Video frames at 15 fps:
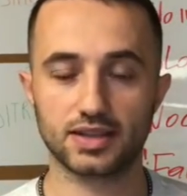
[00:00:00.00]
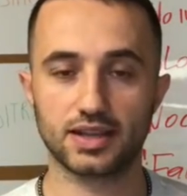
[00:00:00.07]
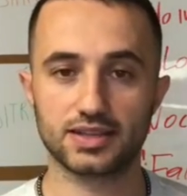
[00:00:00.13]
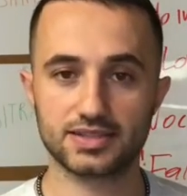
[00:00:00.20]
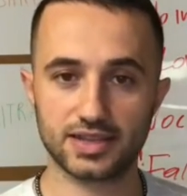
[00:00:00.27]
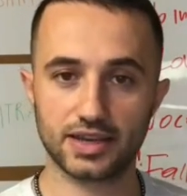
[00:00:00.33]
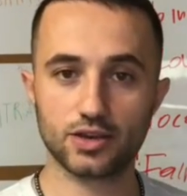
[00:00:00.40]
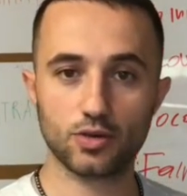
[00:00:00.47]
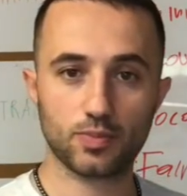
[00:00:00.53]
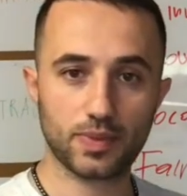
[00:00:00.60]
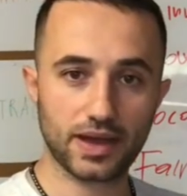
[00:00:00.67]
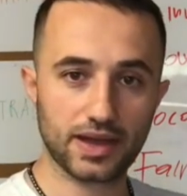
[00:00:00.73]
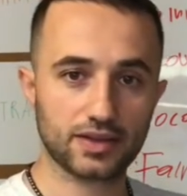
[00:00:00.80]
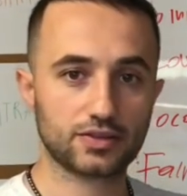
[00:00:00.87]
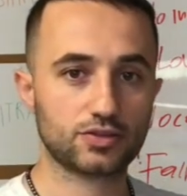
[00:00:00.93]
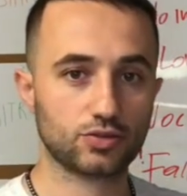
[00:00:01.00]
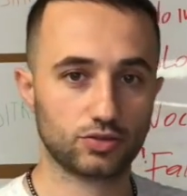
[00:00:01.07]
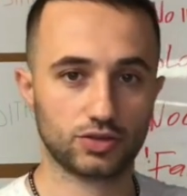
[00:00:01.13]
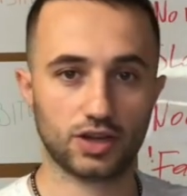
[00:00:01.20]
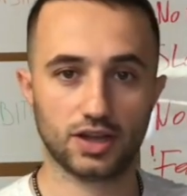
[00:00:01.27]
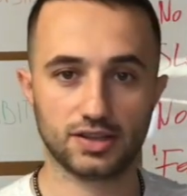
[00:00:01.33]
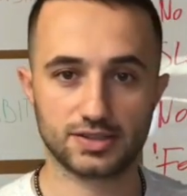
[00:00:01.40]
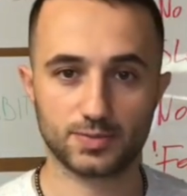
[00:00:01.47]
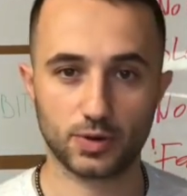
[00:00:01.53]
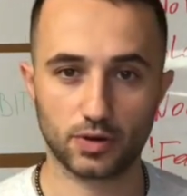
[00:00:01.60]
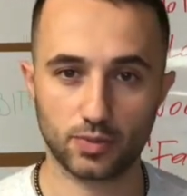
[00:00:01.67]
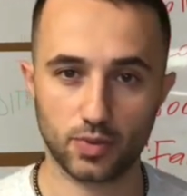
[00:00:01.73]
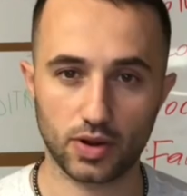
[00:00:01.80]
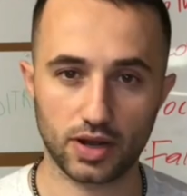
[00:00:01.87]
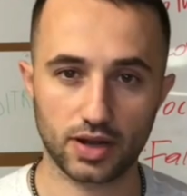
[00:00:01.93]
Let's say you pay $2 per
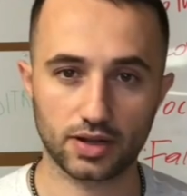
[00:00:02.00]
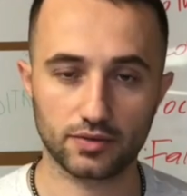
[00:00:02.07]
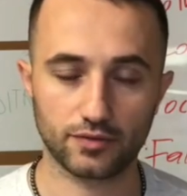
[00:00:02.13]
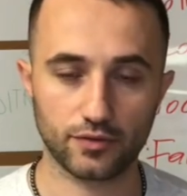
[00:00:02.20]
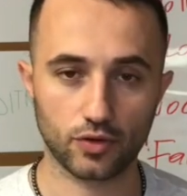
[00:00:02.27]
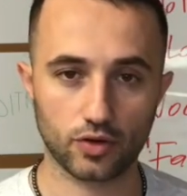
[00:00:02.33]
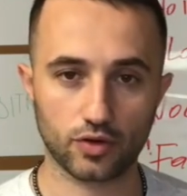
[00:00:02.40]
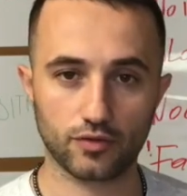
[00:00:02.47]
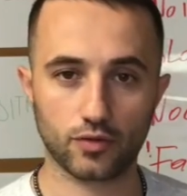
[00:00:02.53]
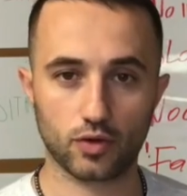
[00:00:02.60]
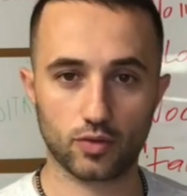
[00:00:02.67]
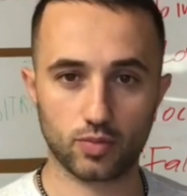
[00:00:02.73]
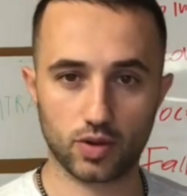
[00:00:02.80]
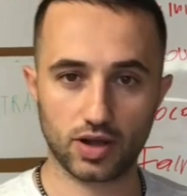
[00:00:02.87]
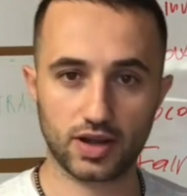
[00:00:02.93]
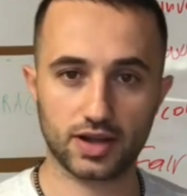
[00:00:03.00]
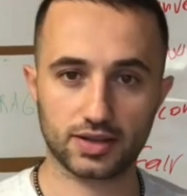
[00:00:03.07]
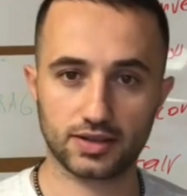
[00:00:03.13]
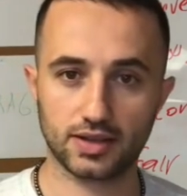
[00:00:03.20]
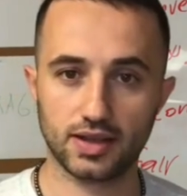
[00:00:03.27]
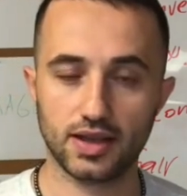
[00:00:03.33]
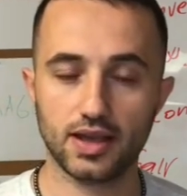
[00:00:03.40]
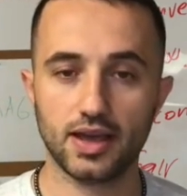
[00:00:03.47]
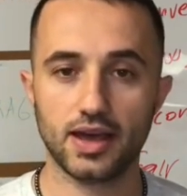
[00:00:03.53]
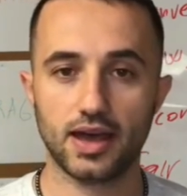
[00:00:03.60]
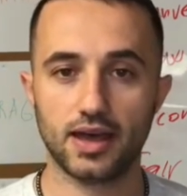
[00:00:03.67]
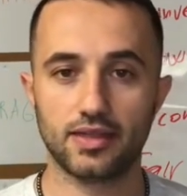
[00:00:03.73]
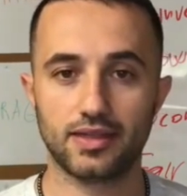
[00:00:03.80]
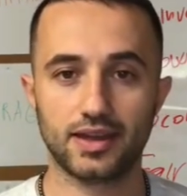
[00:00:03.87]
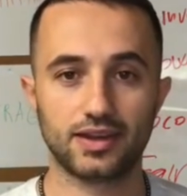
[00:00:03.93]
product for a product,
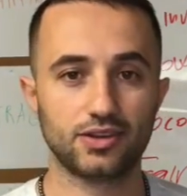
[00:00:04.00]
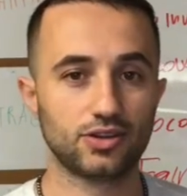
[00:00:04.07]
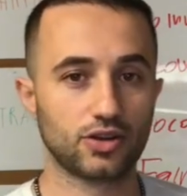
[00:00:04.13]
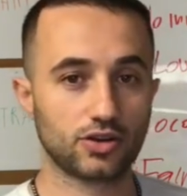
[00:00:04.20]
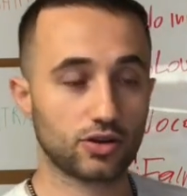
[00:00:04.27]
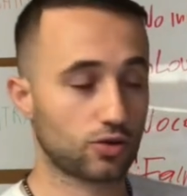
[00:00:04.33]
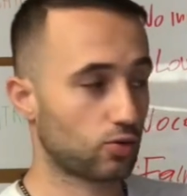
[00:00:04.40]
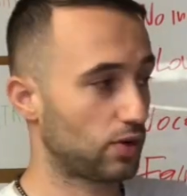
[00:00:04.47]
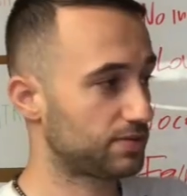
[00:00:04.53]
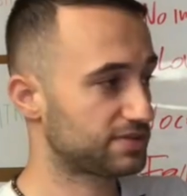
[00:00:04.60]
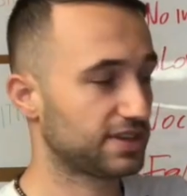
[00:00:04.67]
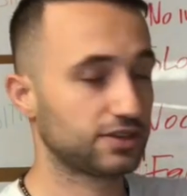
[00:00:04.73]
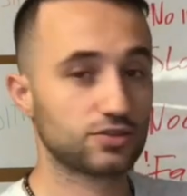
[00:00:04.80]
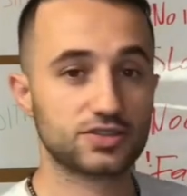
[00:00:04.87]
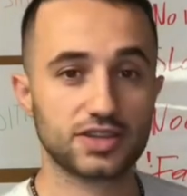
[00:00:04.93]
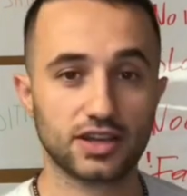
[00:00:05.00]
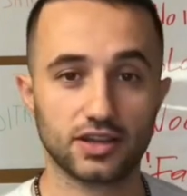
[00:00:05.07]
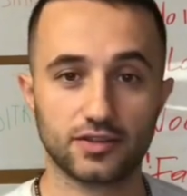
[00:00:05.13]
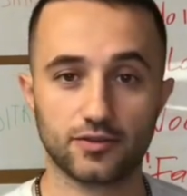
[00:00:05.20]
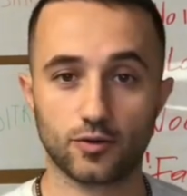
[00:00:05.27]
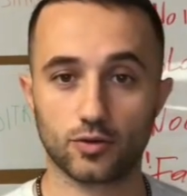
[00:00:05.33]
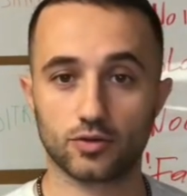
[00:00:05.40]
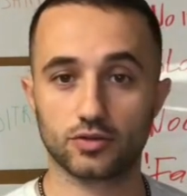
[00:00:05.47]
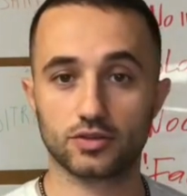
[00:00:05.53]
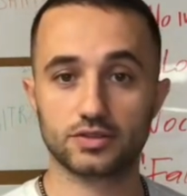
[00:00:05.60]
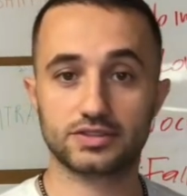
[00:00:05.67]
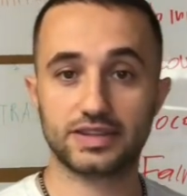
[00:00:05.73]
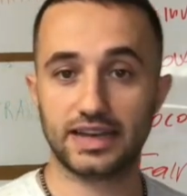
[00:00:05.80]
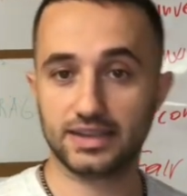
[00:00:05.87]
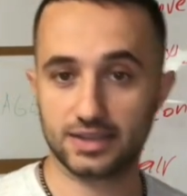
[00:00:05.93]
and then on your website you sell it for
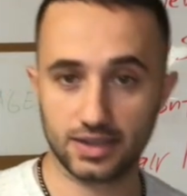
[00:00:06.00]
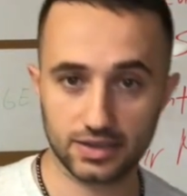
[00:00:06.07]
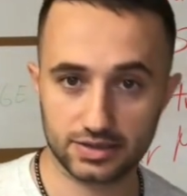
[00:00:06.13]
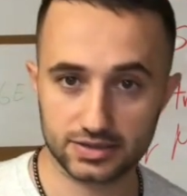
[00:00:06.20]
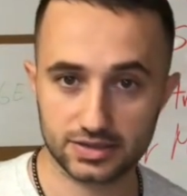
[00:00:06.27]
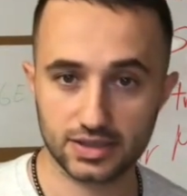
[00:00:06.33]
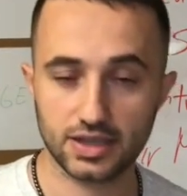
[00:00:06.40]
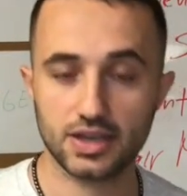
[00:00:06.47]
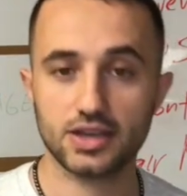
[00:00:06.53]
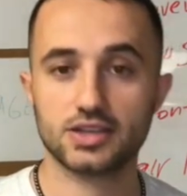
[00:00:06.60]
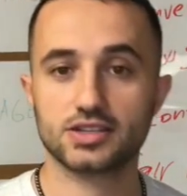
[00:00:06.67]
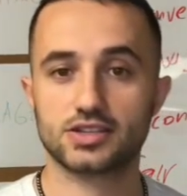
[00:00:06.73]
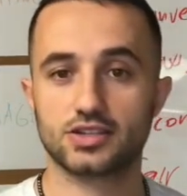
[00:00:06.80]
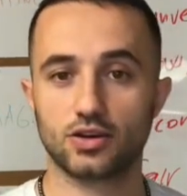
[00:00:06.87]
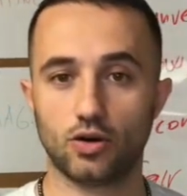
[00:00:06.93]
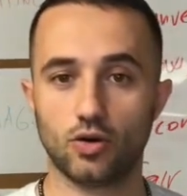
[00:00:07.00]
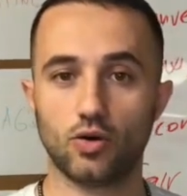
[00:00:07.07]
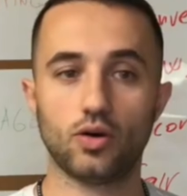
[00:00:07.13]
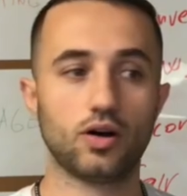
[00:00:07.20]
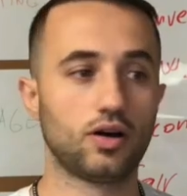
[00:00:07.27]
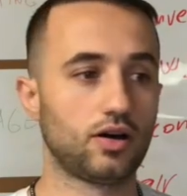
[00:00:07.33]
$10. So